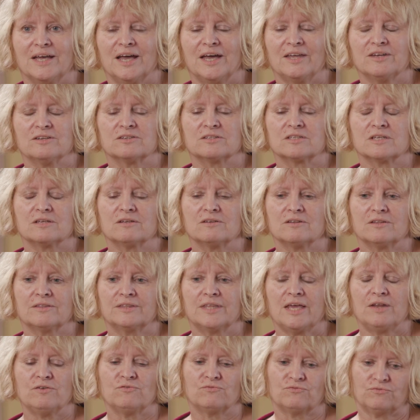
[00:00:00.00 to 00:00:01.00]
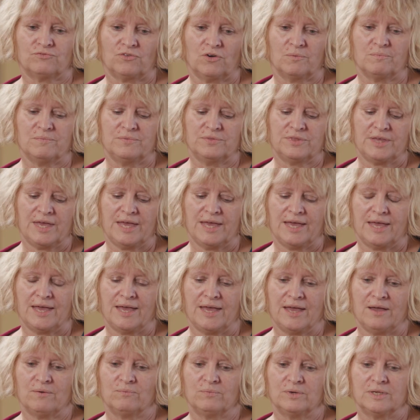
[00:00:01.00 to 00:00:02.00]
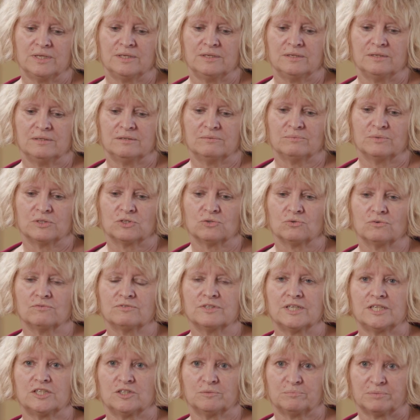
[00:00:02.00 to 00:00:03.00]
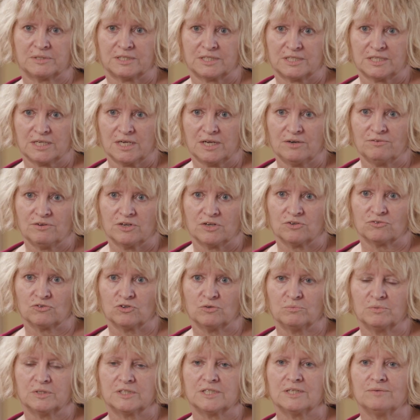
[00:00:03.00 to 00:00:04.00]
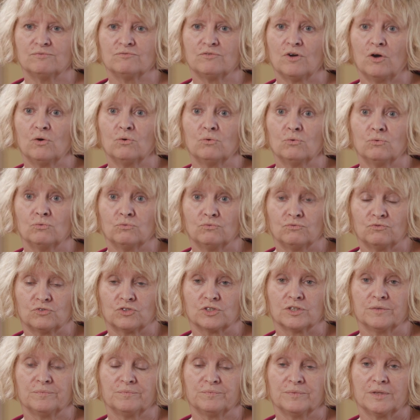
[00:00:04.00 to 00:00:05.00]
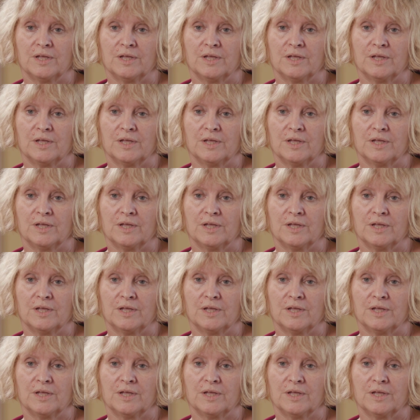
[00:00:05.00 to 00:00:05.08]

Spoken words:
And then from there, we sort of set up a steering group that involved